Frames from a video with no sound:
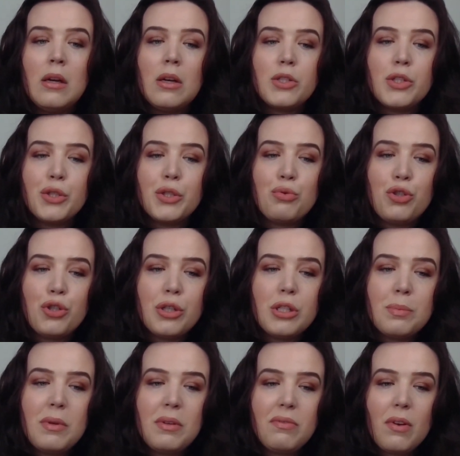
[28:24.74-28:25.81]
So just
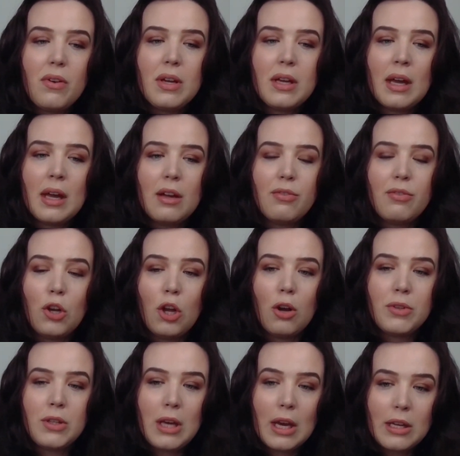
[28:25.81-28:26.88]
be very careful of,
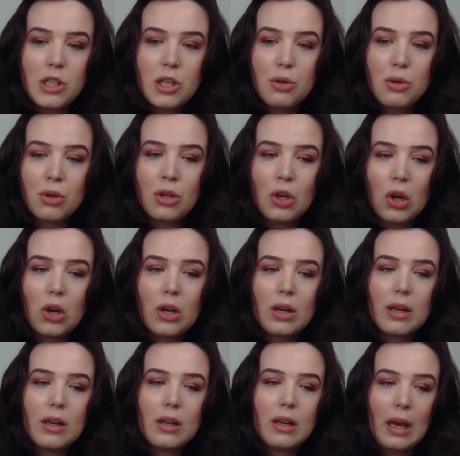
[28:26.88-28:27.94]
yes, you can look at
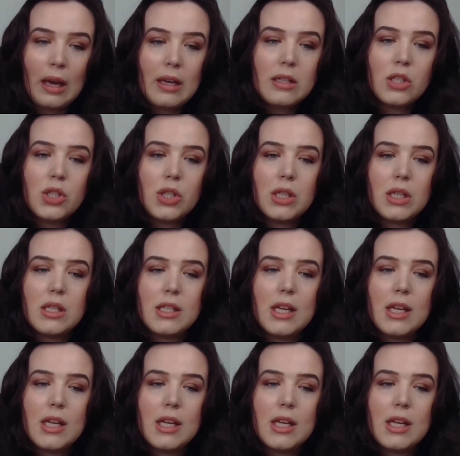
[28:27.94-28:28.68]
case studies.